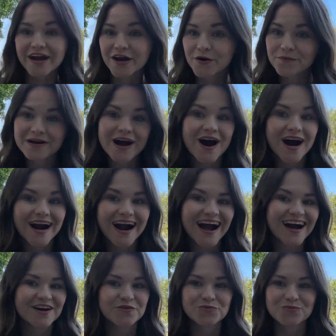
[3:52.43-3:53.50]
Here we are
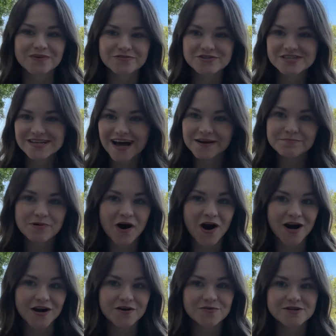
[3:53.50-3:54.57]
at Riverside
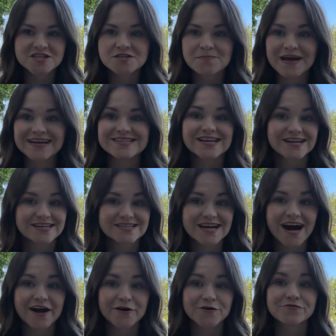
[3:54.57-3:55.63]
Park, which spans an
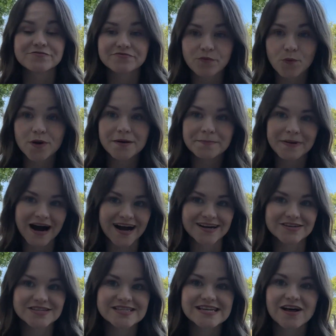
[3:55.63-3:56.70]
entire 4
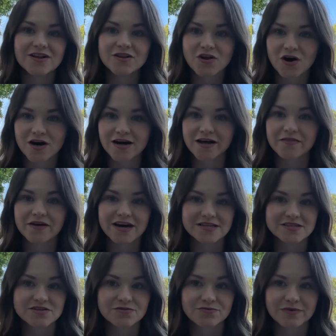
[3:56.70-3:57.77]
miles along the
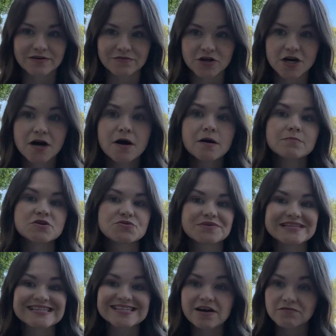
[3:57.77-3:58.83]
Hudson River
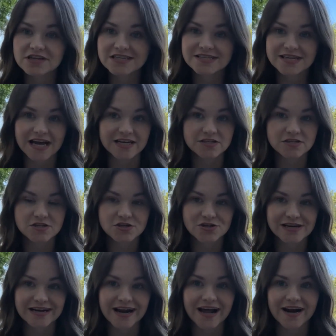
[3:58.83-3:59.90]
between 72nd
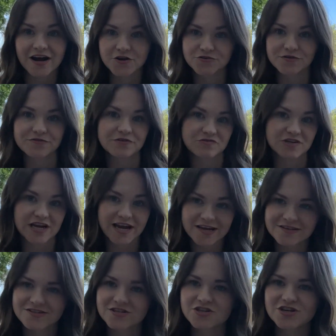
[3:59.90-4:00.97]
Street and
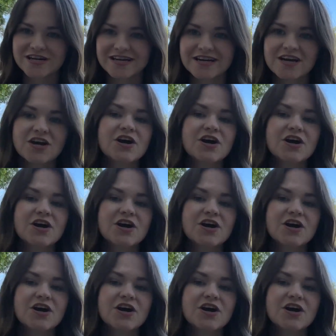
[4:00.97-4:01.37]
158th Street.